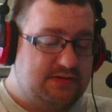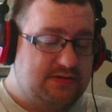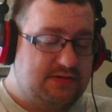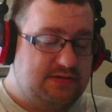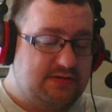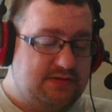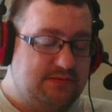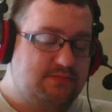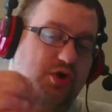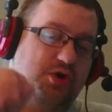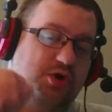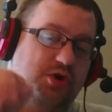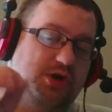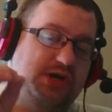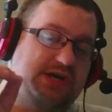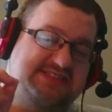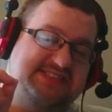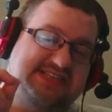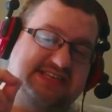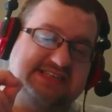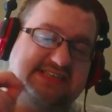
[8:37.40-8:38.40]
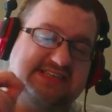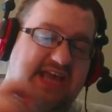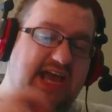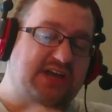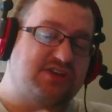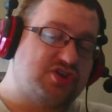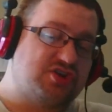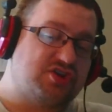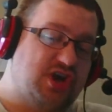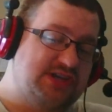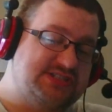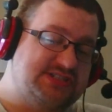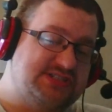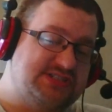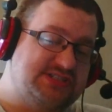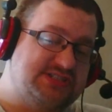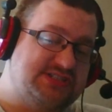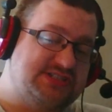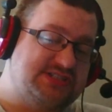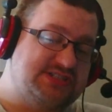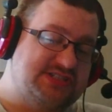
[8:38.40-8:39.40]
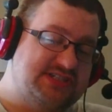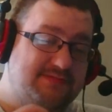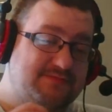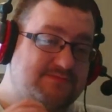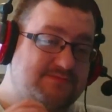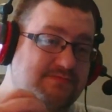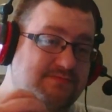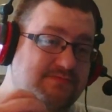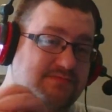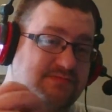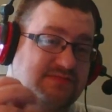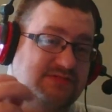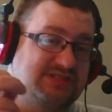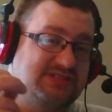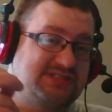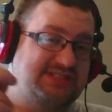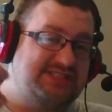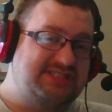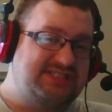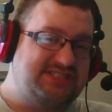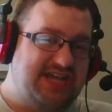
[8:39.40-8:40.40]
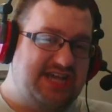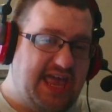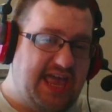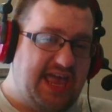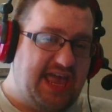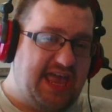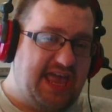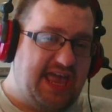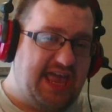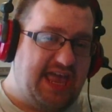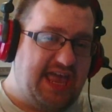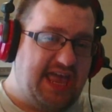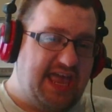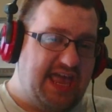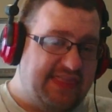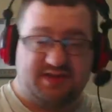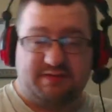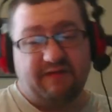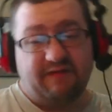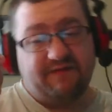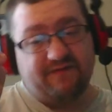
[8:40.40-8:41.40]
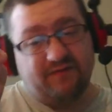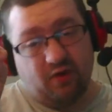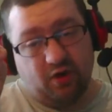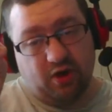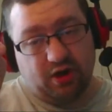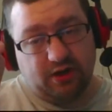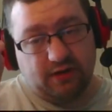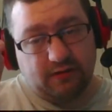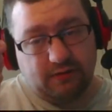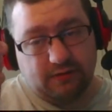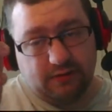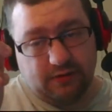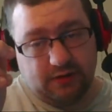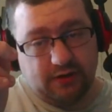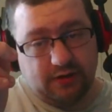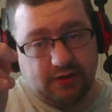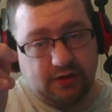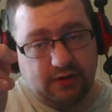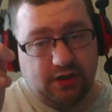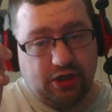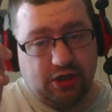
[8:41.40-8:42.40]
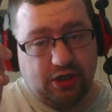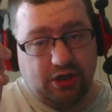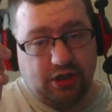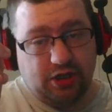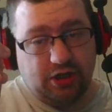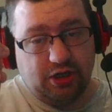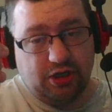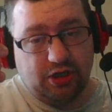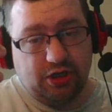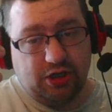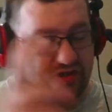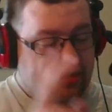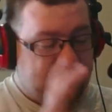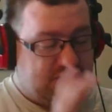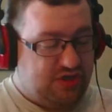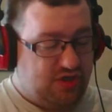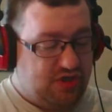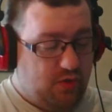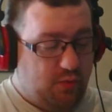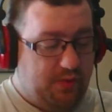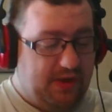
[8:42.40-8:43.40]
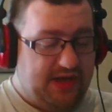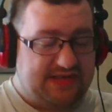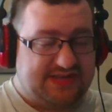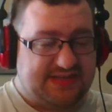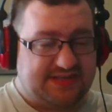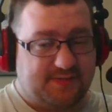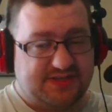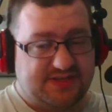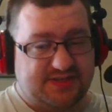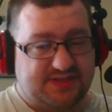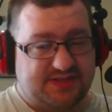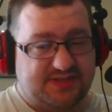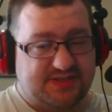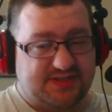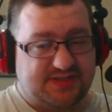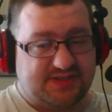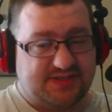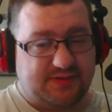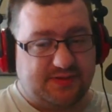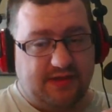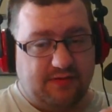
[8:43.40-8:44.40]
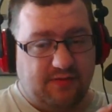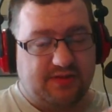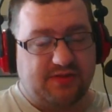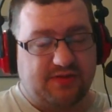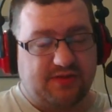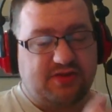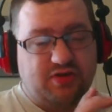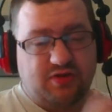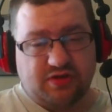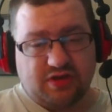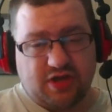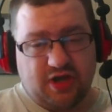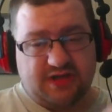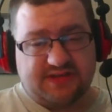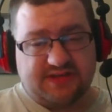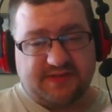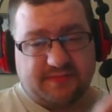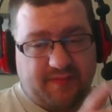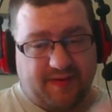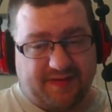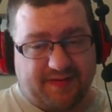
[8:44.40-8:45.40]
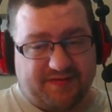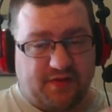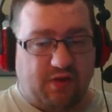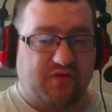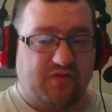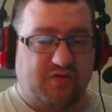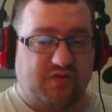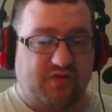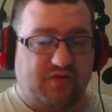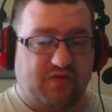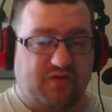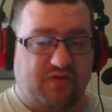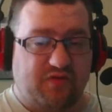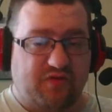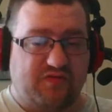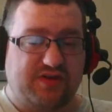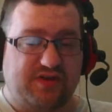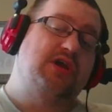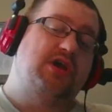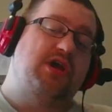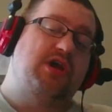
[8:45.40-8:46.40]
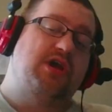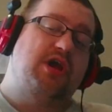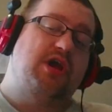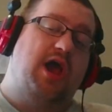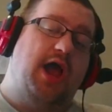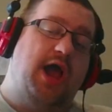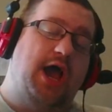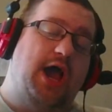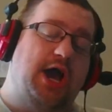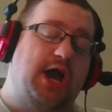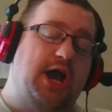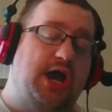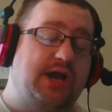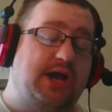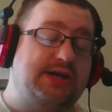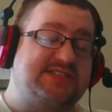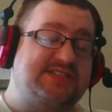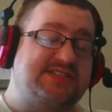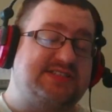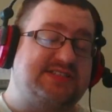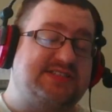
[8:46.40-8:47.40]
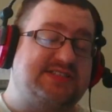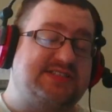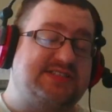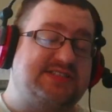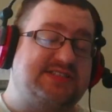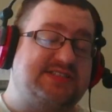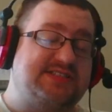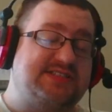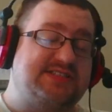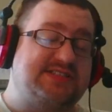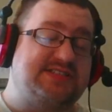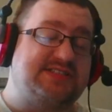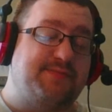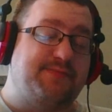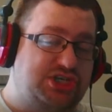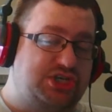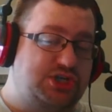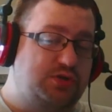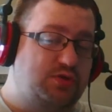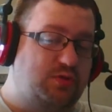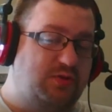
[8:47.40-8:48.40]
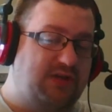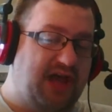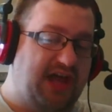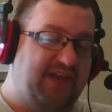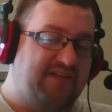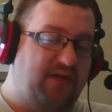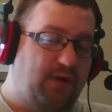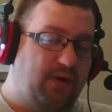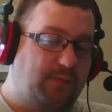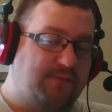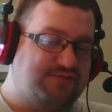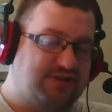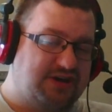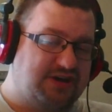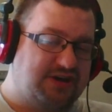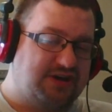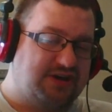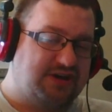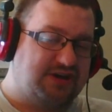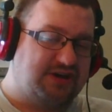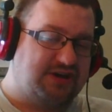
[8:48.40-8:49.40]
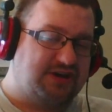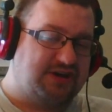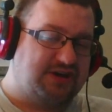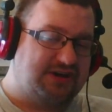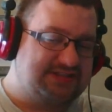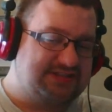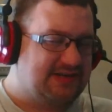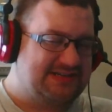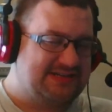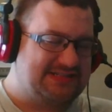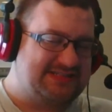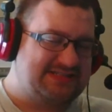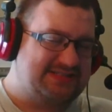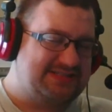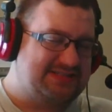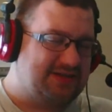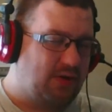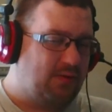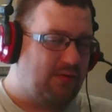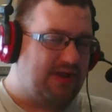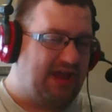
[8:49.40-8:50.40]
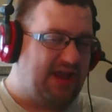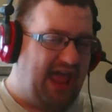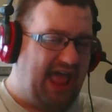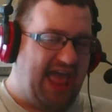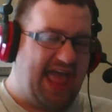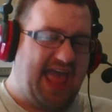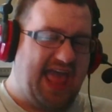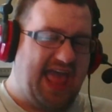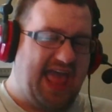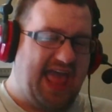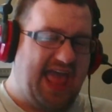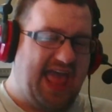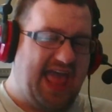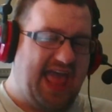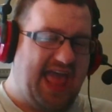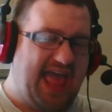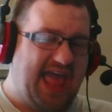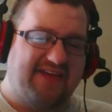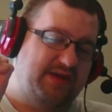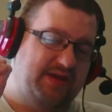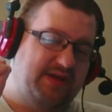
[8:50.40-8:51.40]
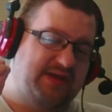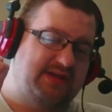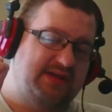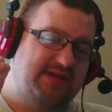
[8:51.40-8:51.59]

a total of 6 extra cards in the deck. Technically, it's supposed to be 4. The 2 Whis are supposed to be, well, the 2 of the cards I'm about to go over are supposed to be 2 Light of Hope Trunks, which I just don't have at the moment.